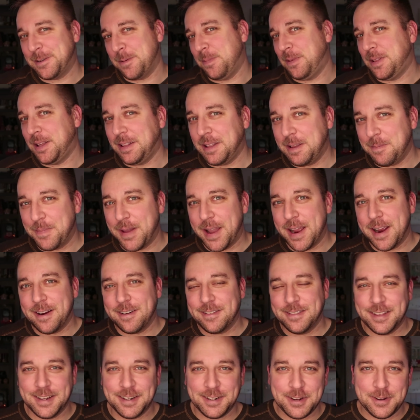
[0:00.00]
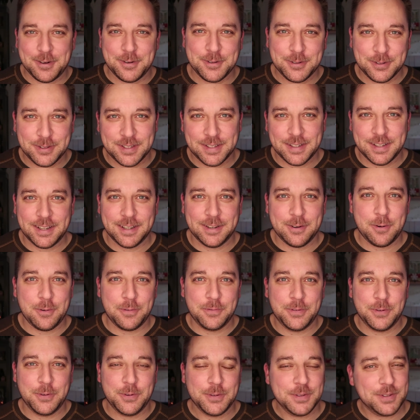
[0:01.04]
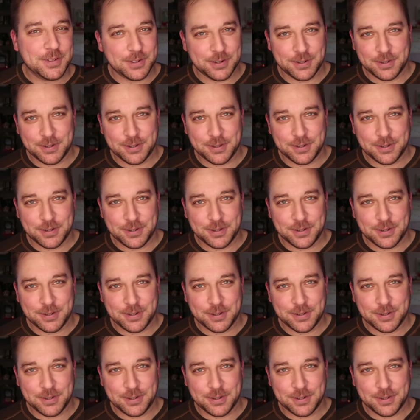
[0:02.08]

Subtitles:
completely bare and then go to Whole Foods